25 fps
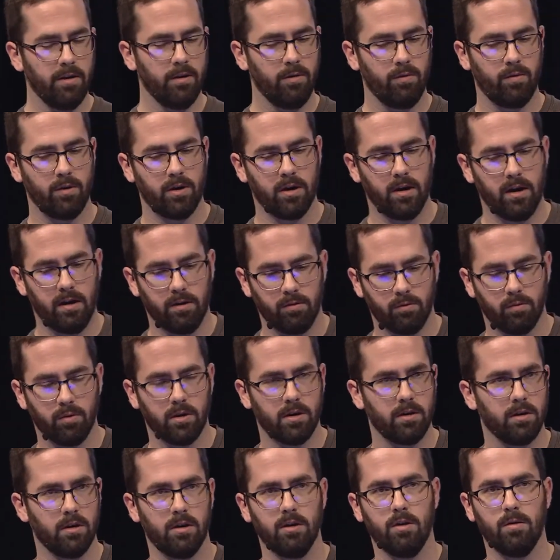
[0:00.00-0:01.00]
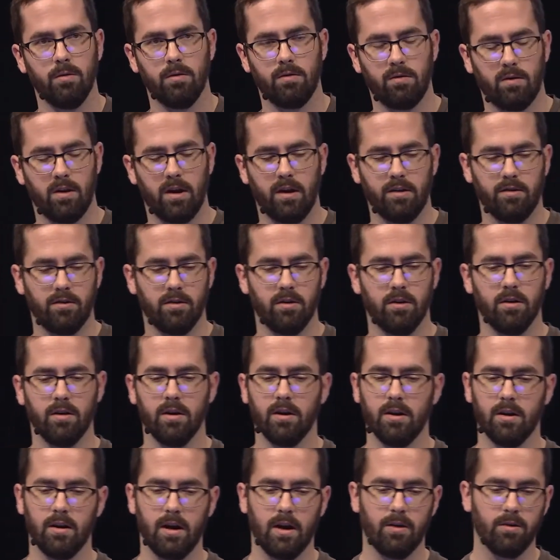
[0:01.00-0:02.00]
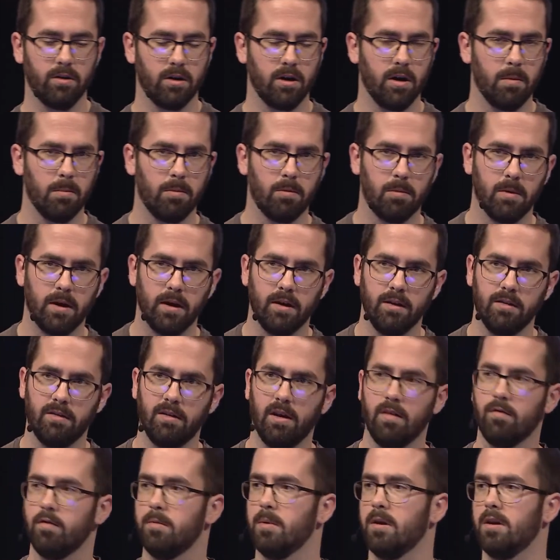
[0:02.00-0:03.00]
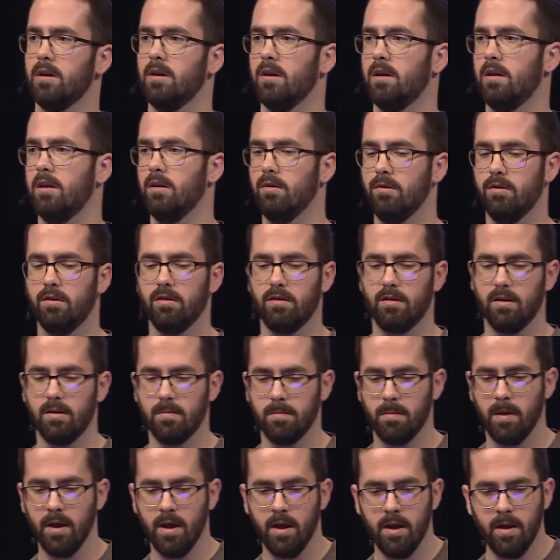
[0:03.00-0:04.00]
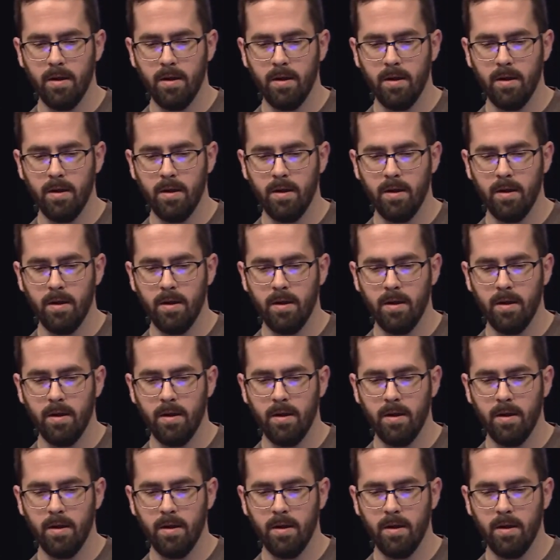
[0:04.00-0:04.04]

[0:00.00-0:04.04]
figure out where to go with FlashTalking and how to compromise everybody that uses them.